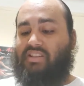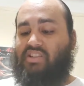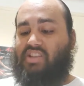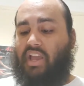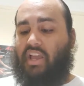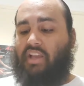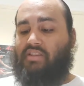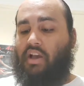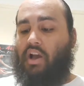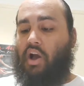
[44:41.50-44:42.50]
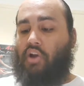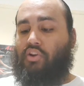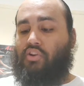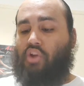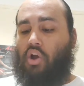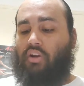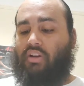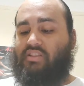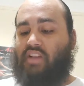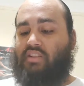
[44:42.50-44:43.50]
chains under
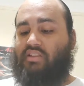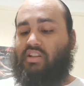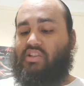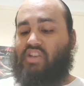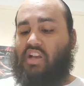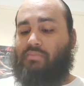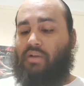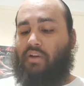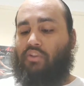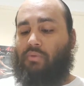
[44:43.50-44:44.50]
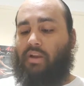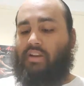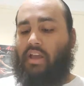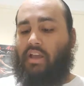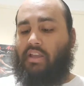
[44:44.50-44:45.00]
darkness unto the judgment of the great day.